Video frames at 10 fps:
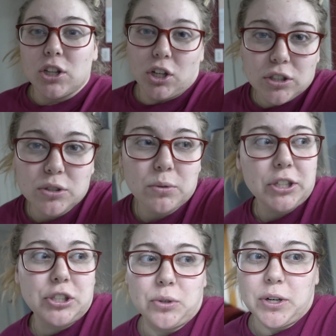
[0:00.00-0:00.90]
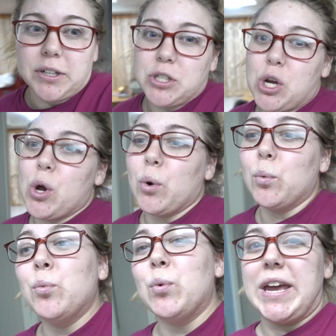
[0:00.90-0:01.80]
long story short,
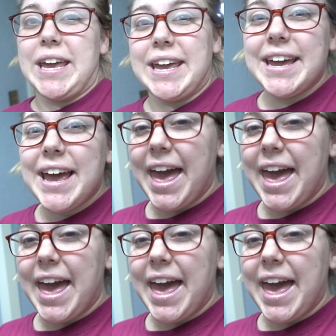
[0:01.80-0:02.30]
we